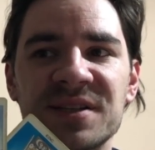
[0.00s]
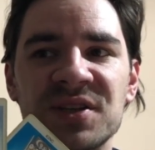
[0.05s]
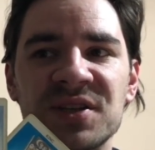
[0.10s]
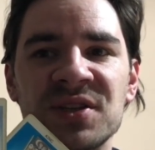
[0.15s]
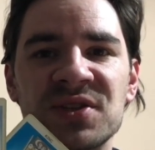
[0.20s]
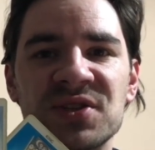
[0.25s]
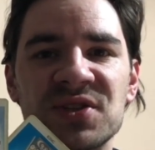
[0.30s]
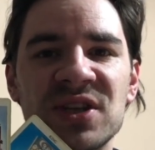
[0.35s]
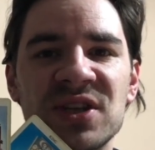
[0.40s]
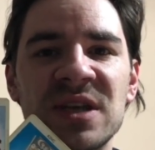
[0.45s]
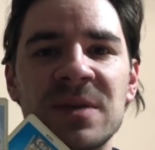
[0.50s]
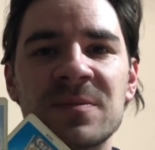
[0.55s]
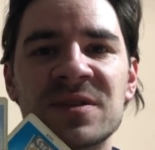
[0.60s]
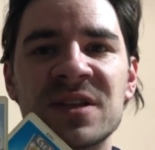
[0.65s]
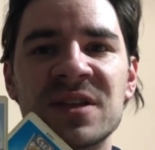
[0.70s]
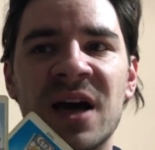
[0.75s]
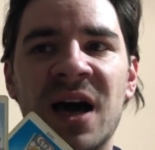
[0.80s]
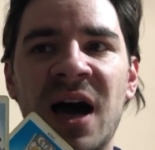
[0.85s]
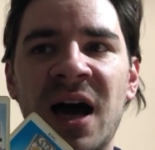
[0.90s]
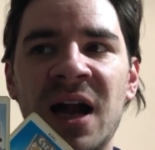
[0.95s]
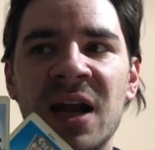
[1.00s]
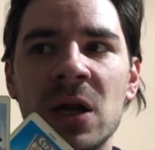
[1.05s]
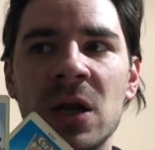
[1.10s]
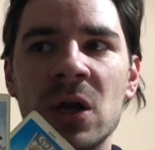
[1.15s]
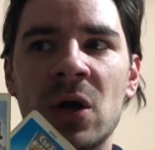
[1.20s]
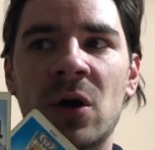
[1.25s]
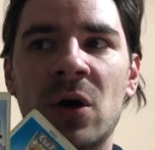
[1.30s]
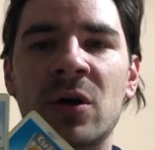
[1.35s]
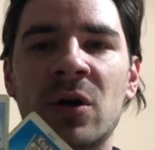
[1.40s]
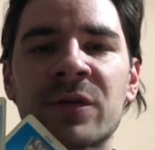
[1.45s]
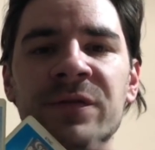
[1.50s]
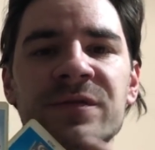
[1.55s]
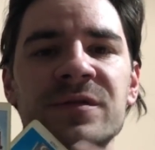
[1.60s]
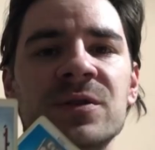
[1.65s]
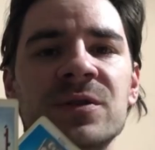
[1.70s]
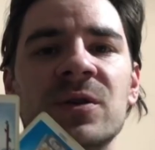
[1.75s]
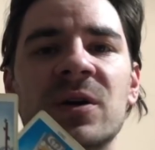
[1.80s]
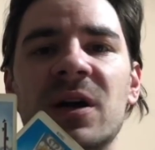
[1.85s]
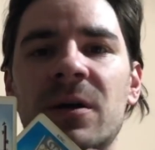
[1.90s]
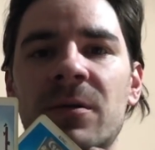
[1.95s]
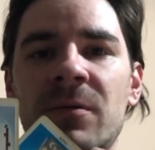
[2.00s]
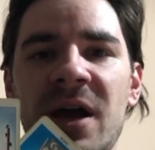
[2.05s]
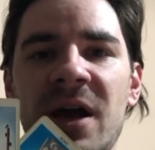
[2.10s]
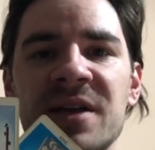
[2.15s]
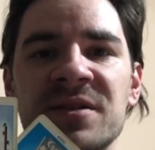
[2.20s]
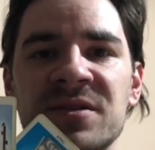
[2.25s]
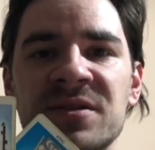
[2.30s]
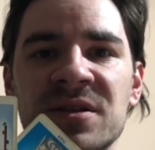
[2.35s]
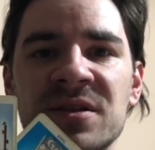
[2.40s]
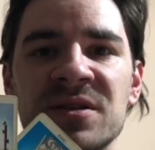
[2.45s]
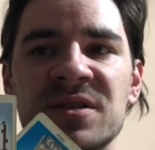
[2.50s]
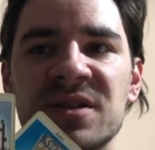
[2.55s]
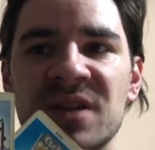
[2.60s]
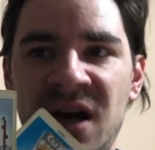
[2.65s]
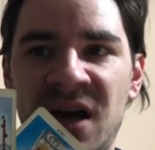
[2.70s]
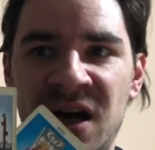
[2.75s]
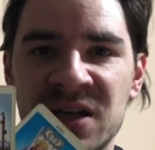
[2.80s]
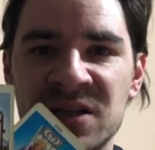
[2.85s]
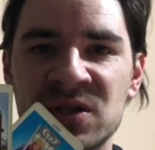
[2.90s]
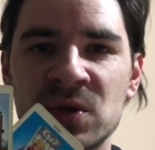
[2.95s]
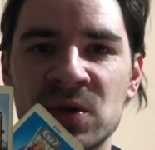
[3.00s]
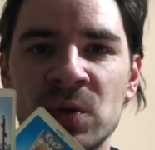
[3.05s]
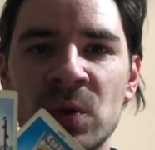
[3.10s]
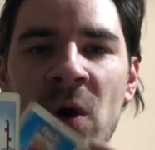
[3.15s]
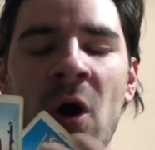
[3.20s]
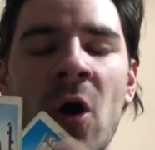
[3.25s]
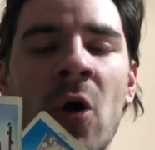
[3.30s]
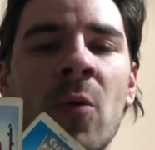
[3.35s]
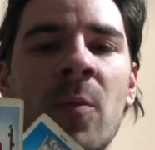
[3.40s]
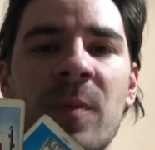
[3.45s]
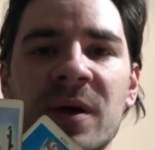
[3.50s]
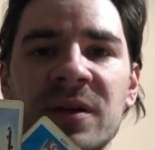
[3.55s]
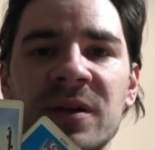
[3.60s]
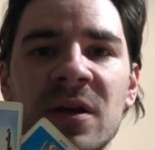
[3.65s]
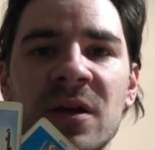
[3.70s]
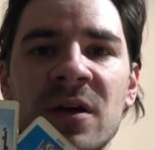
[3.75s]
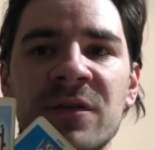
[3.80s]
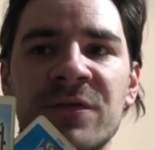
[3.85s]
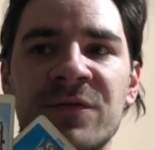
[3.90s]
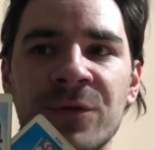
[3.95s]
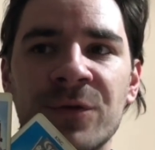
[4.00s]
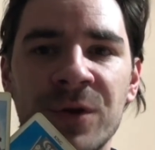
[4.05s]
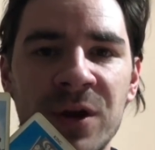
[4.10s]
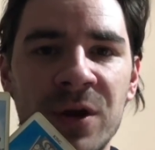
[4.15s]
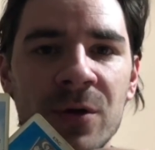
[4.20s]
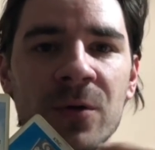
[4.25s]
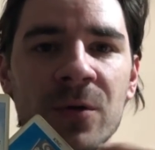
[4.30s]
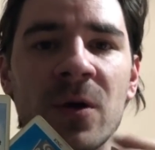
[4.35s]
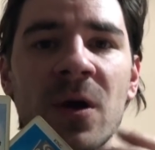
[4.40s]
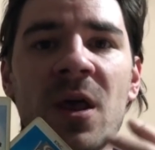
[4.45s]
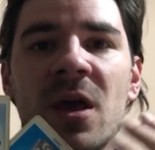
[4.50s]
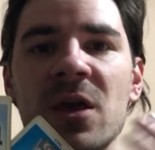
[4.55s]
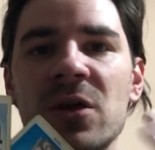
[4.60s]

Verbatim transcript: it seems that a lot of new horizons are to open for you.